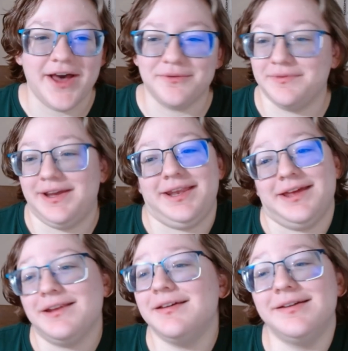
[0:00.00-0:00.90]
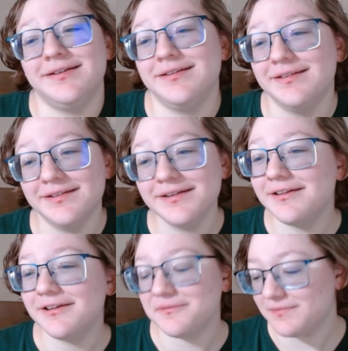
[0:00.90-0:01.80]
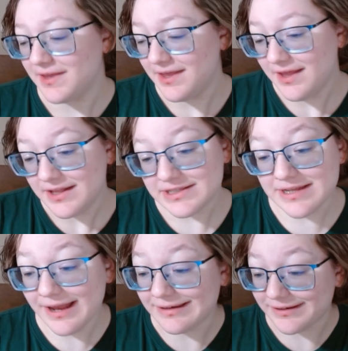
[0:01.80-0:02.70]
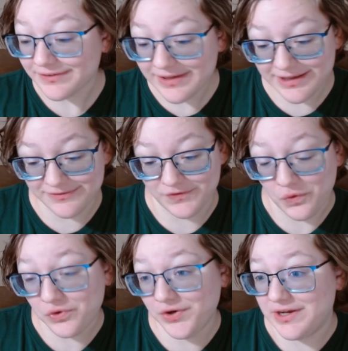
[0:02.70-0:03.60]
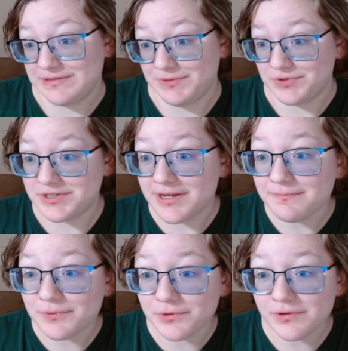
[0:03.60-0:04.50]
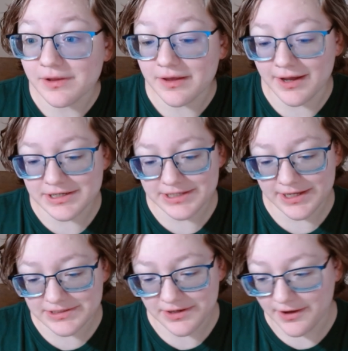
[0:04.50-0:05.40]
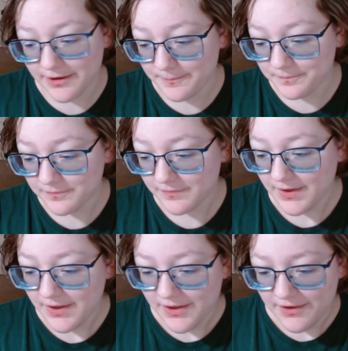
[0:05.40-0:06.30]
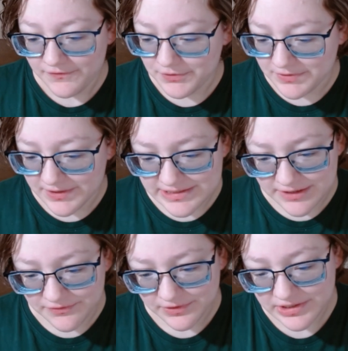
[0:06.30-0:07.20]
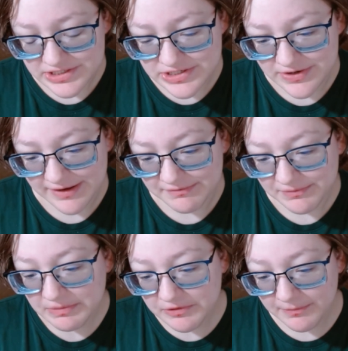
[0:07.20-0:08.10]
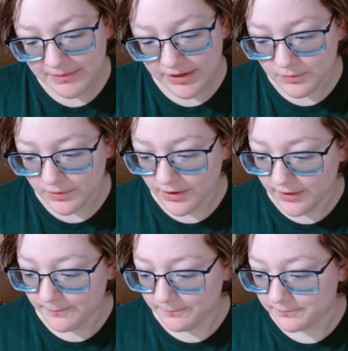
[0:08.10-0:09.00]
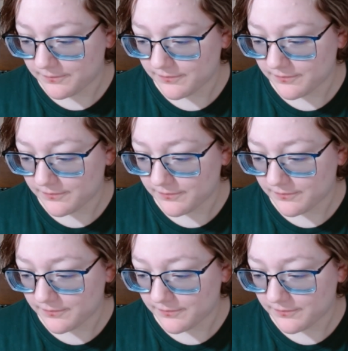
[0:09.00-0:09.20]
Read it. It's not nearly as vulgar as most Deadpool content. A few things that really stood out to me were, I